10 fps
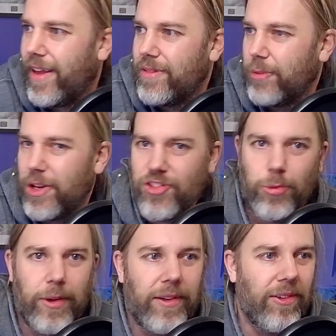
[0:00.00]
which
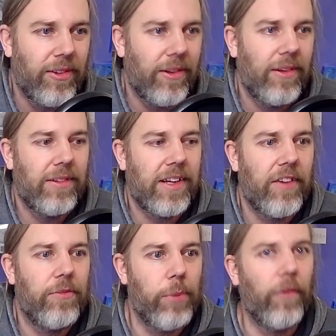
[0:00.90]
will
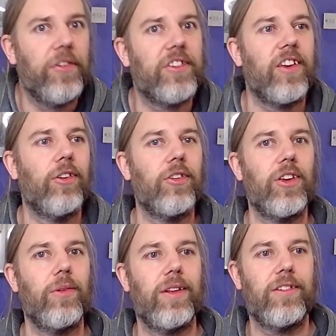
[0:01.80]
give buffs to your
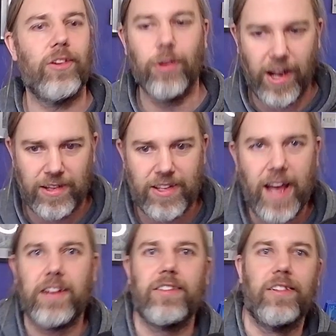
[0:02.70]
unit, or cast
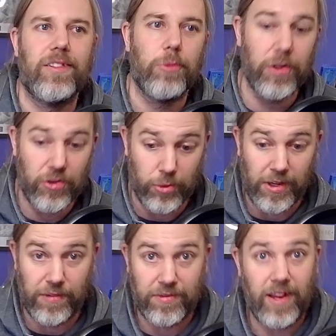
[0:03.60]
hexes, which will
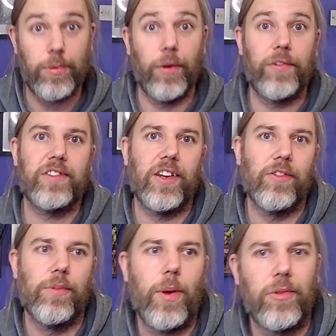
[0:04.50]
give debuffs to
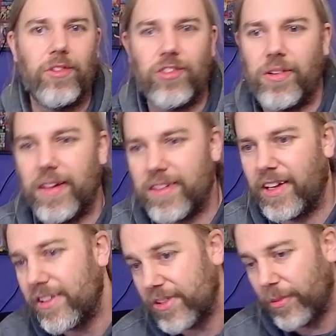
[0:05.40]
your opponent's units.
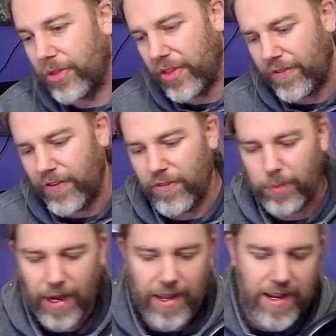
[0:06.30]
And it's something that if you've
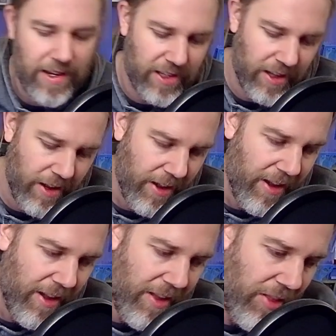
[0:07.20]
played
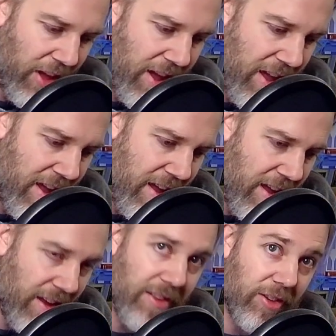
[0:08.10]

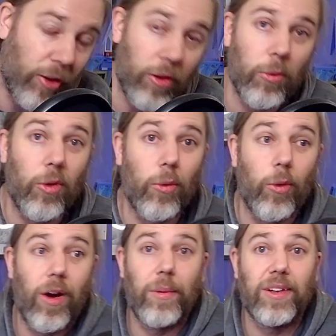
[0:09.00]
the Total War
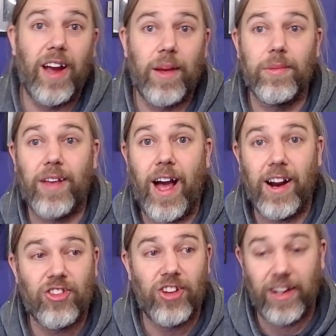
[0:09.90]
Warhammer games,
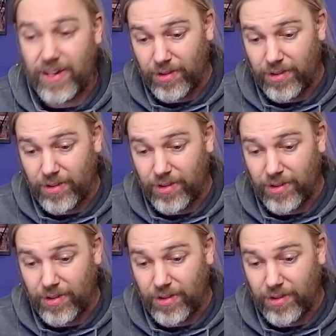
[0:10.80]
actually